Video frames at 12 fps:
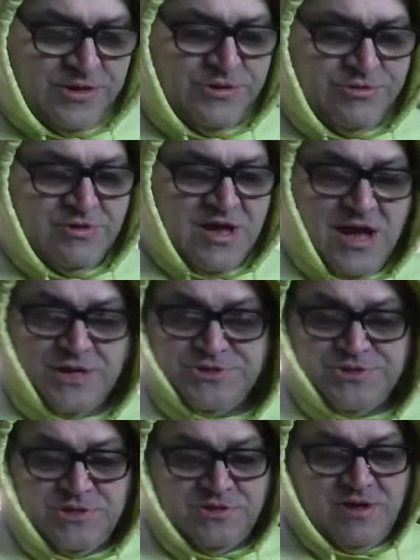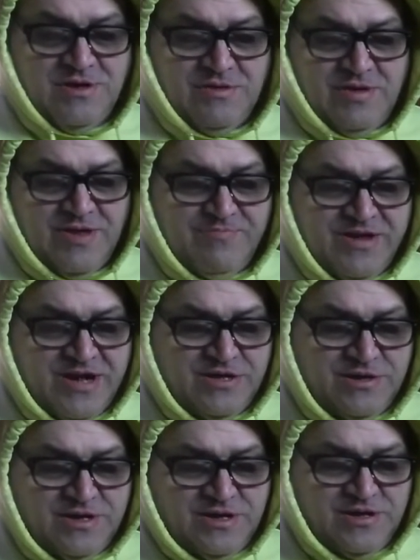You know, you guys seen how I
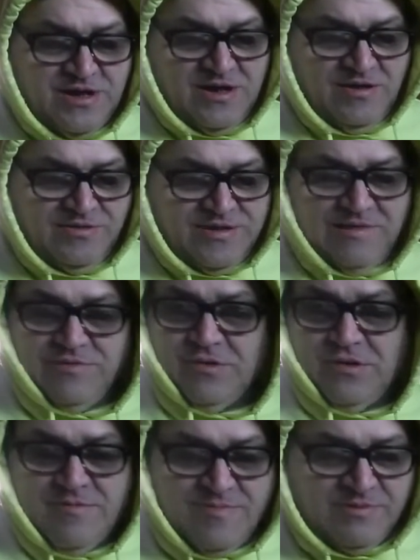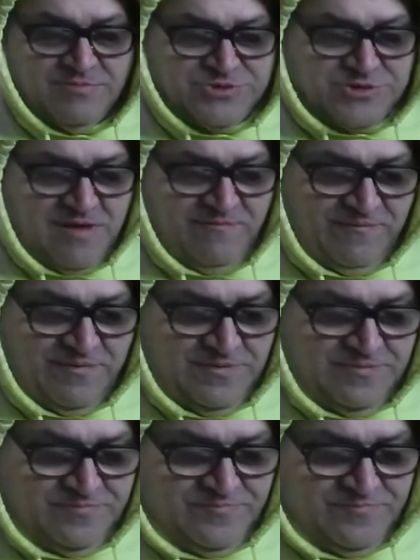made the other aluminum stuff.